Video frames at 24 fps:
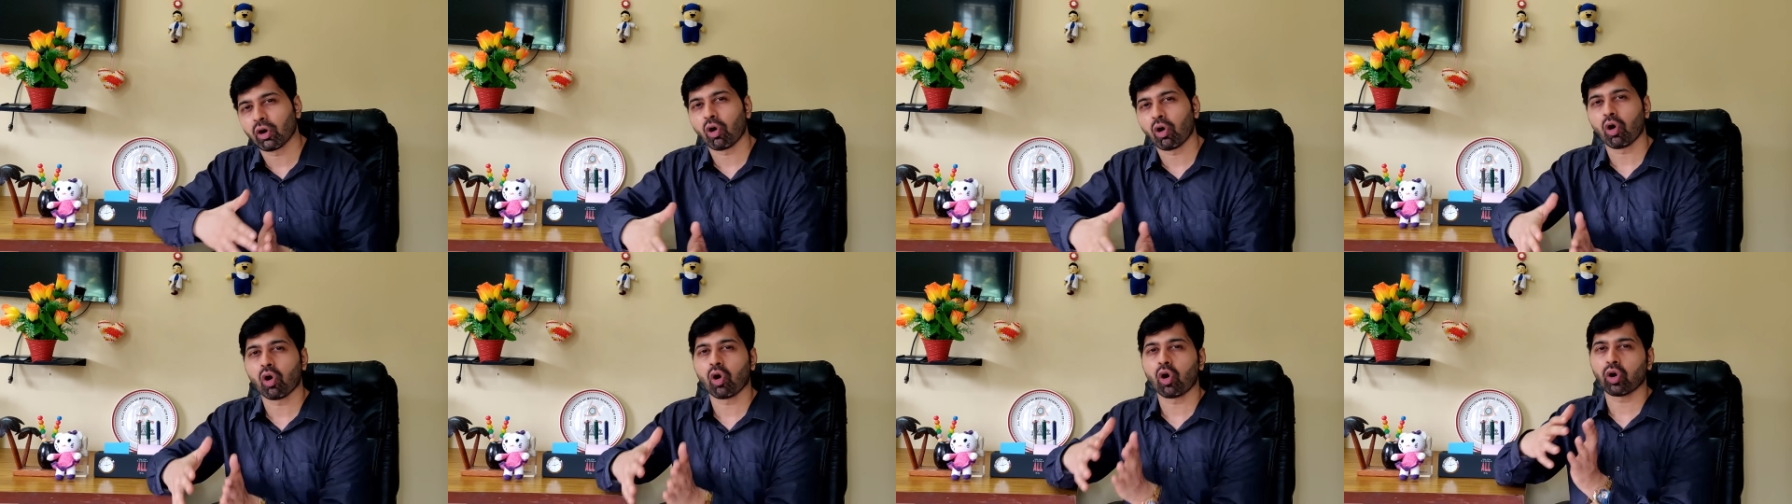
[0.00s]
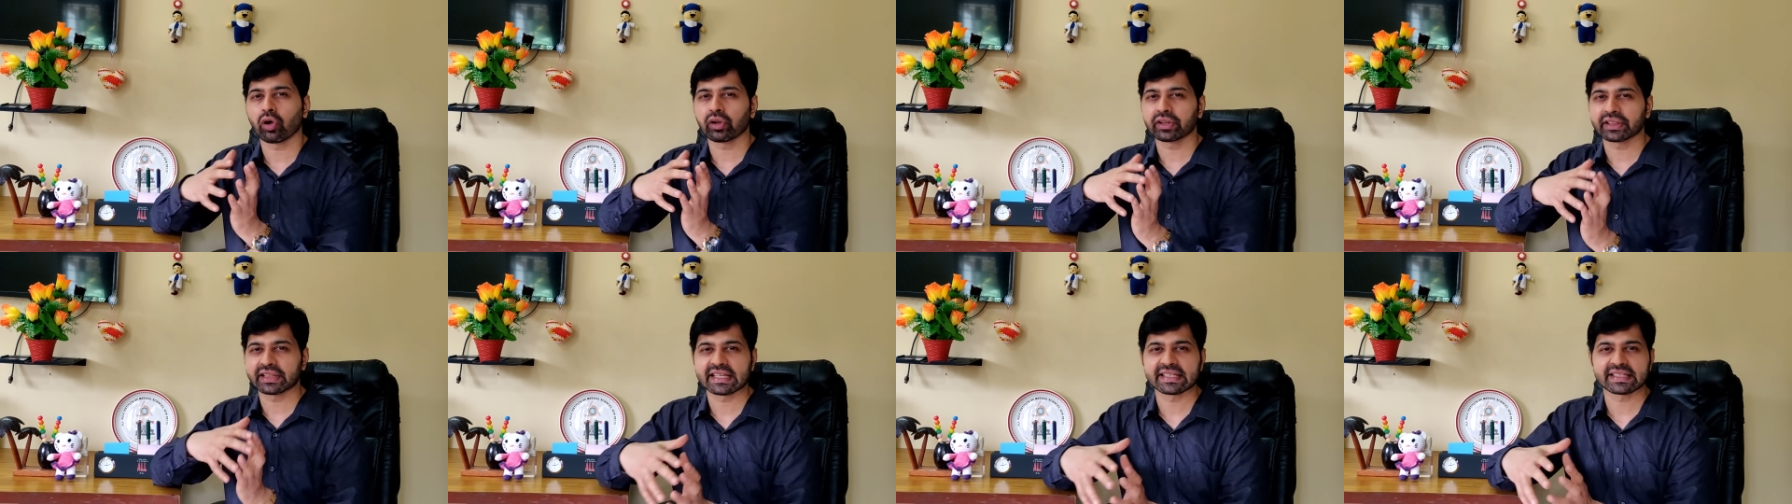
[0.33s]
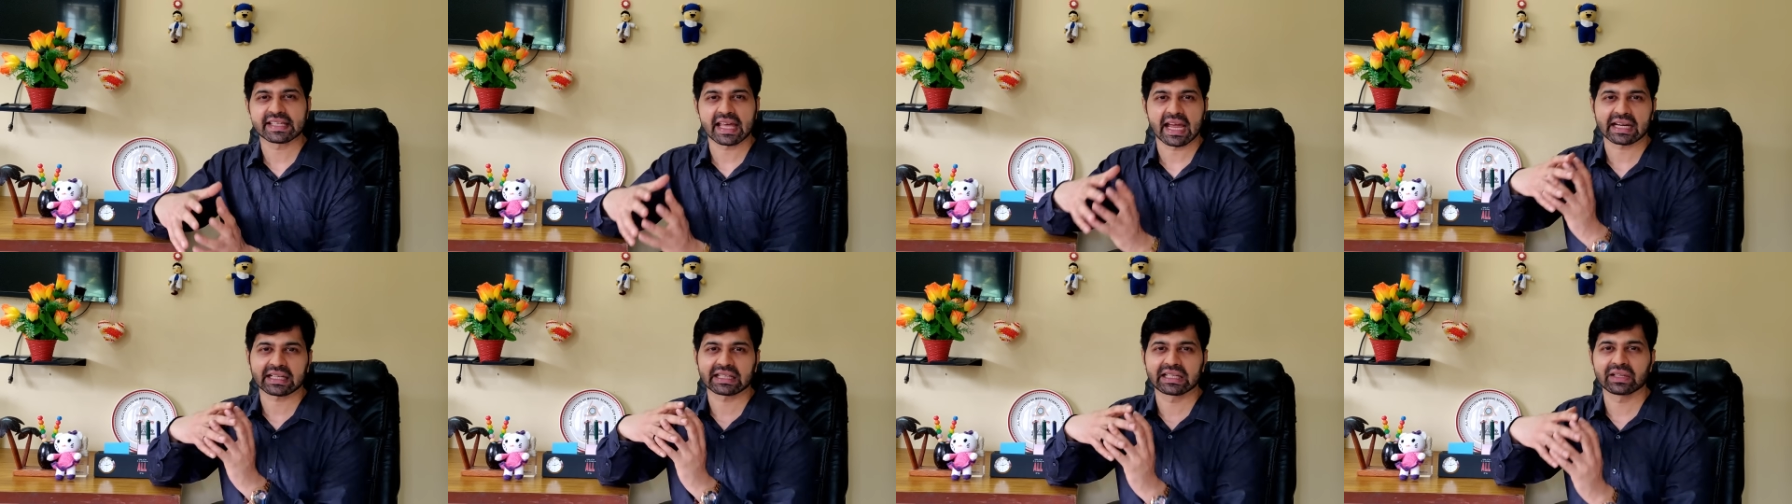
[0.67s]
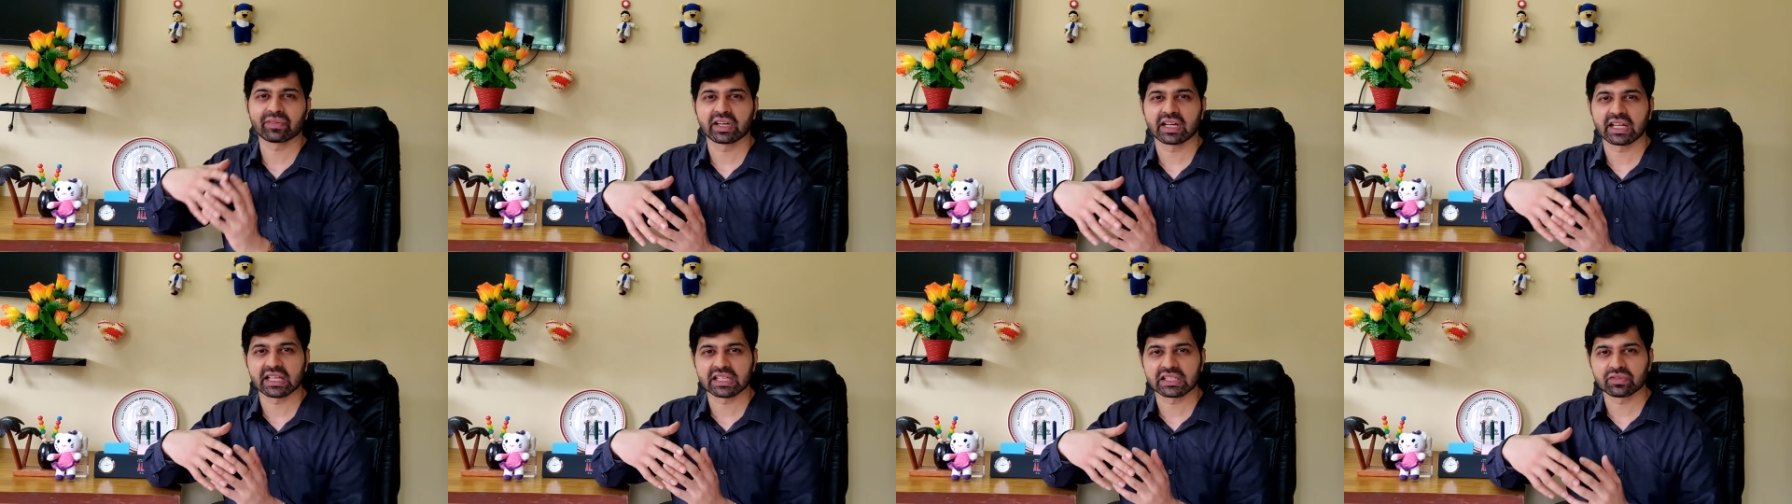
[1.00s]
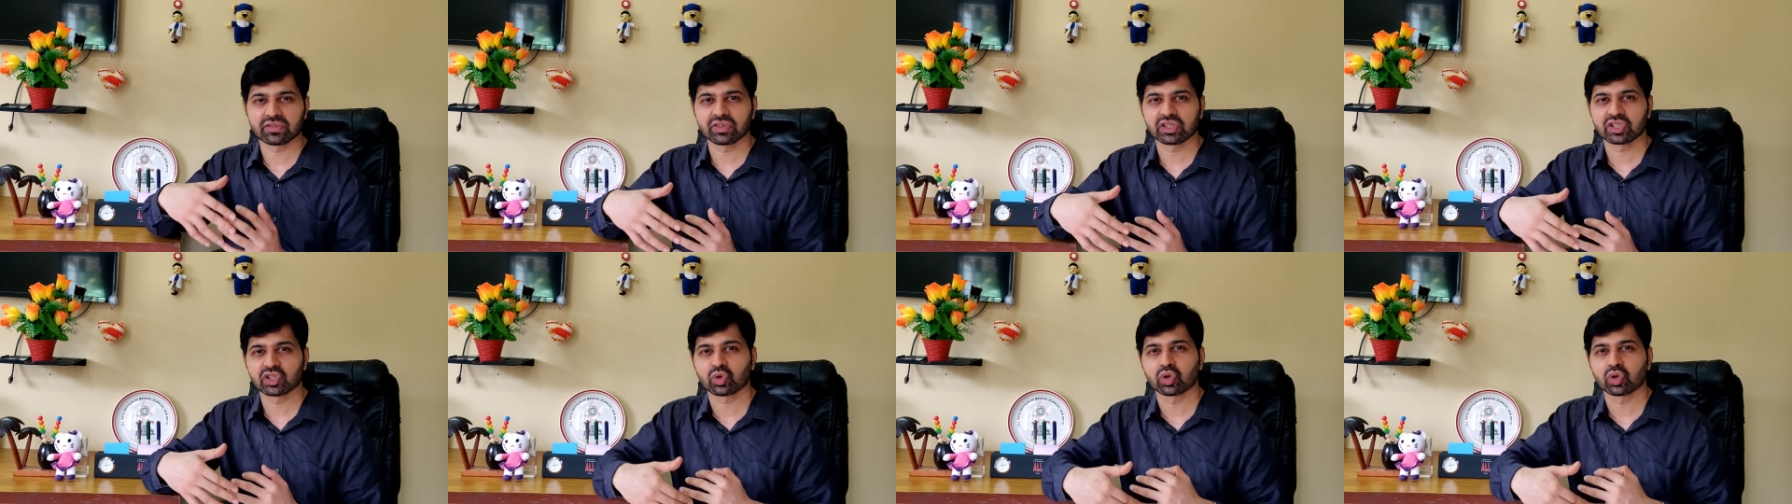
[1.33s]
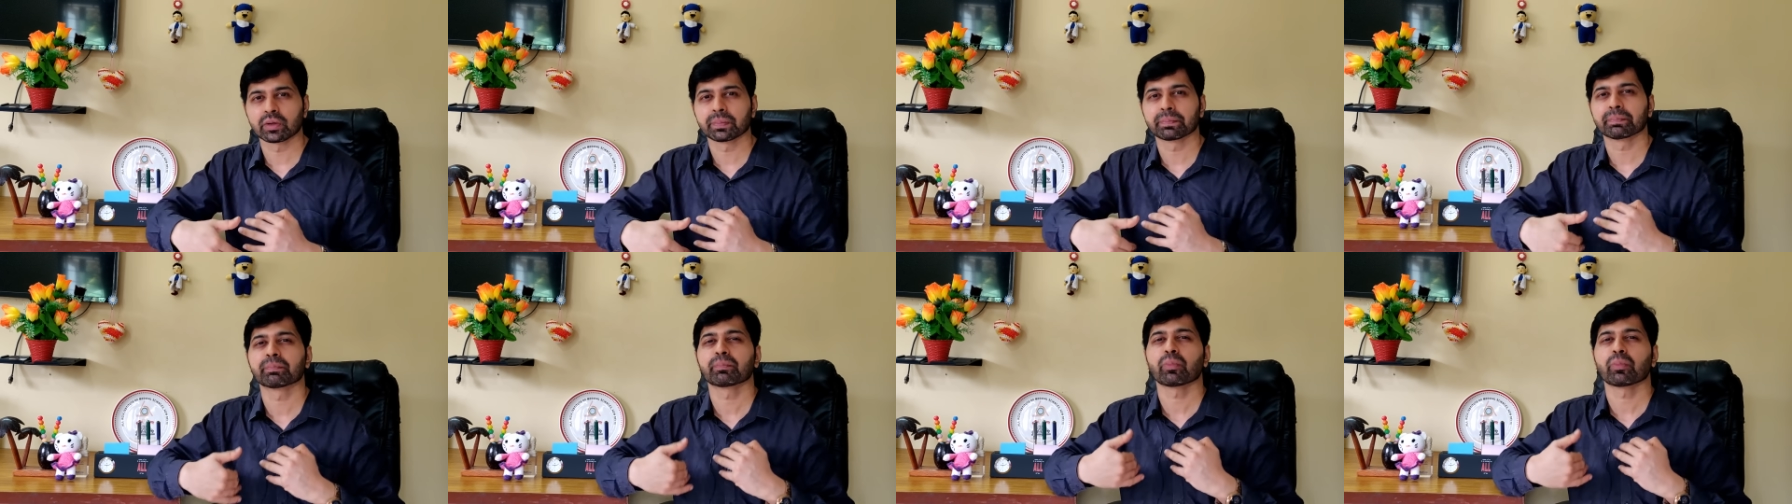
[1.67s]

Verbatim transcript: all these activities which could